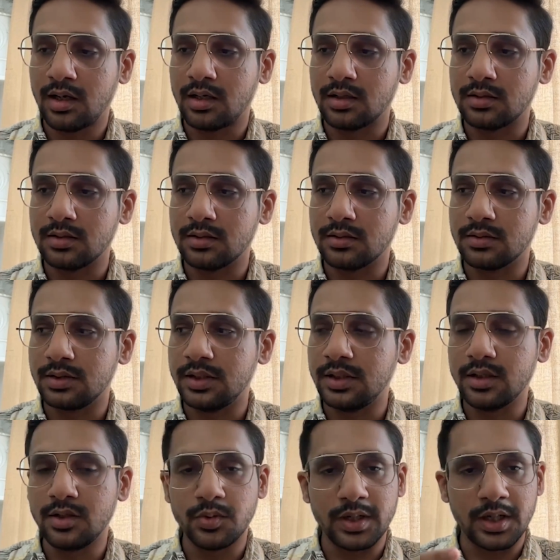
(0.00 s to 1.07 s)
The
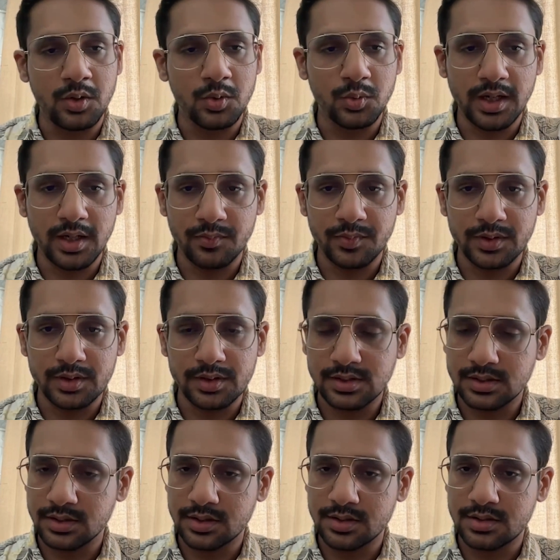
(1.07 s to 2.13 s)
Either you can do that with
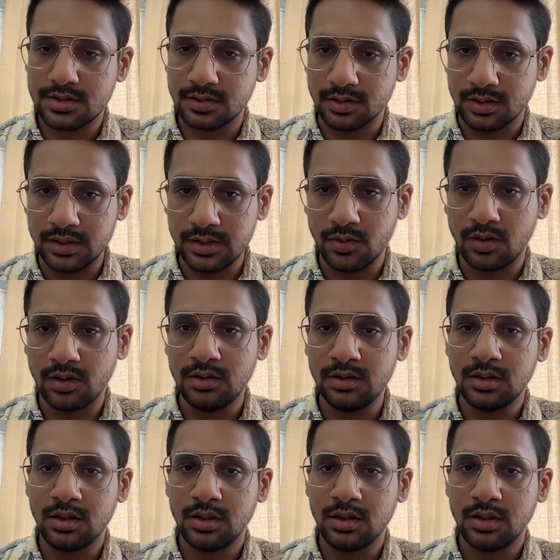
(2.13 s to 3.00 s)
research early on,